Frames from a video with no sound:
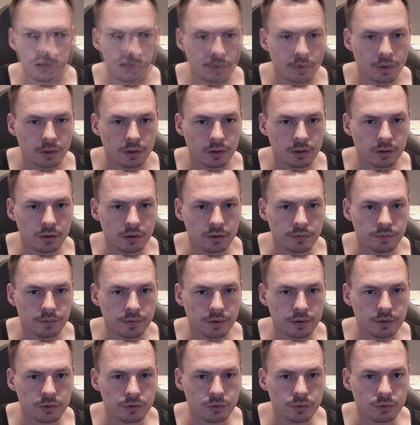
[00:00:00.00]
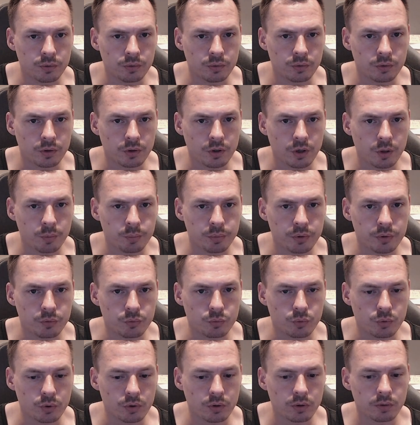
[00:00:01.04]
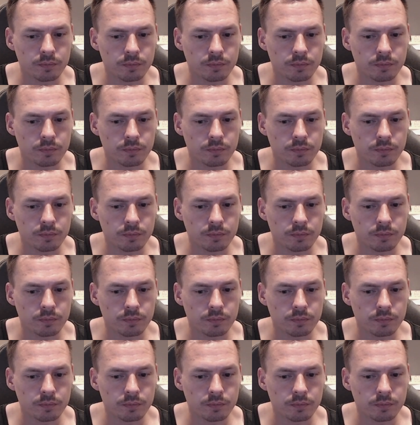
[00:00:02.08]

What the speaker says: And if I do copy raw,